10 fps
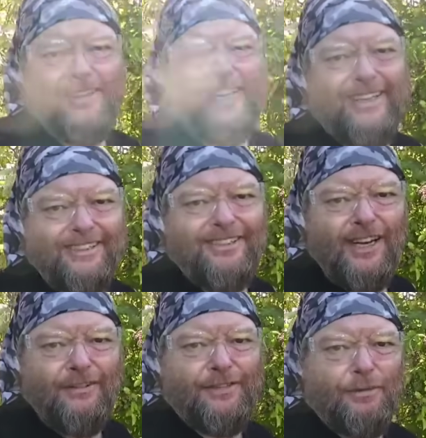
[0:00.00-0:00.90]
the lead
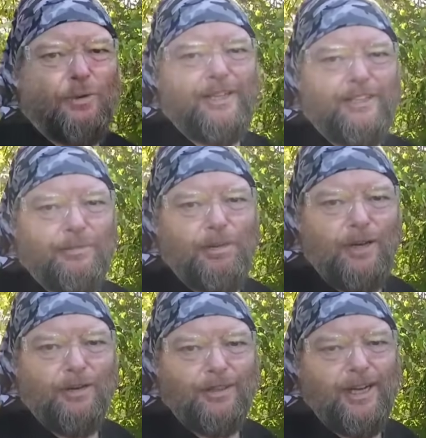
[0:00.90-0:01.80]
itself, it will
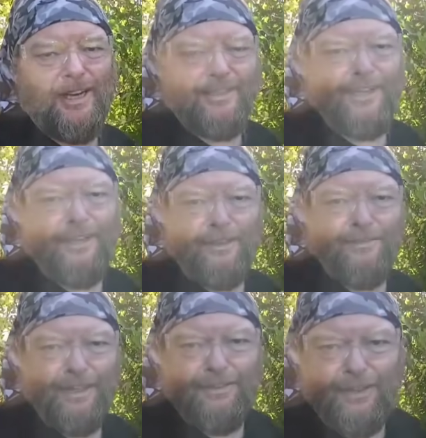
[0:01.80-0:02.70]
explode and take your
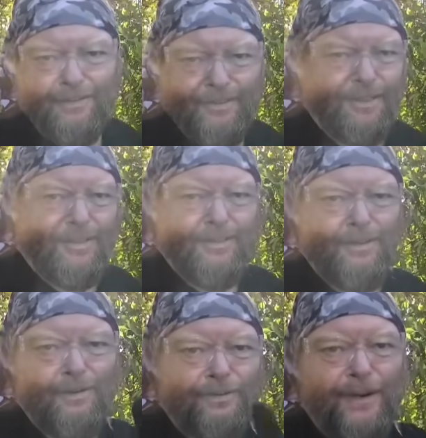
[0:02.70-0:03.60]
face off.
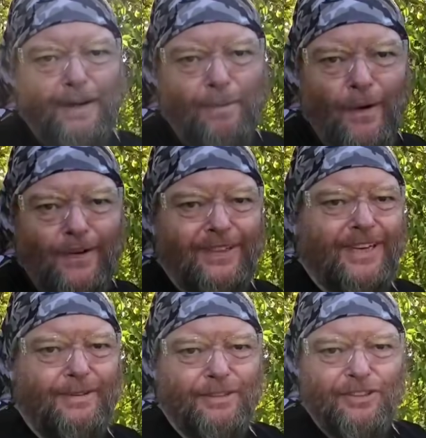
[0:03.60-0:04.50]
So it's very important
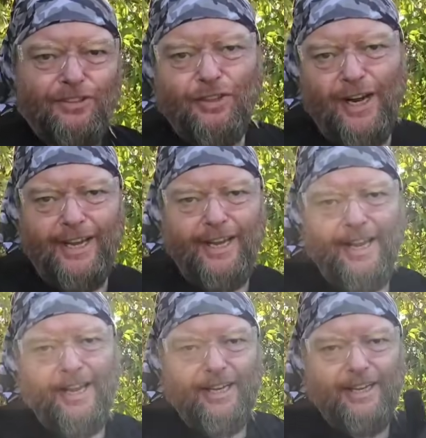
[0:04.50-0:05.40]
that everything's dry
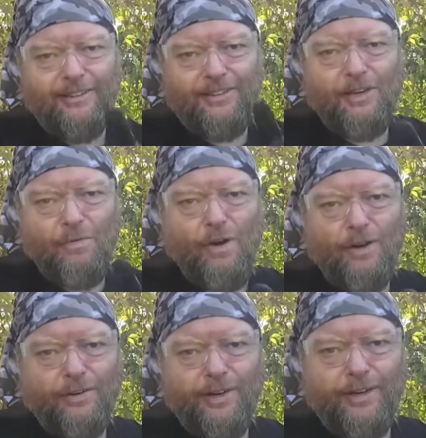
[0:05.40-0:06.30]
and has no
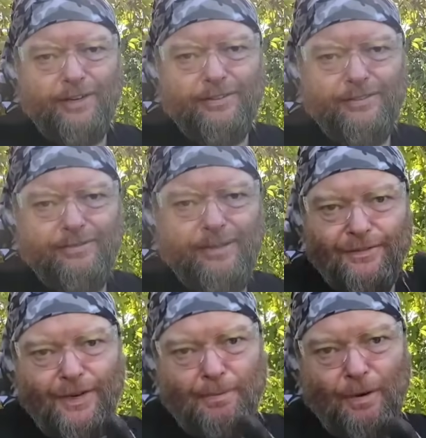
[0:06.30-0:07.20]
water in it.
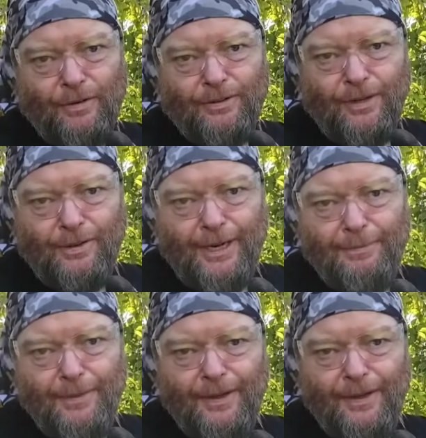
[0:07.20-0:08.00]
It's very important. Okay.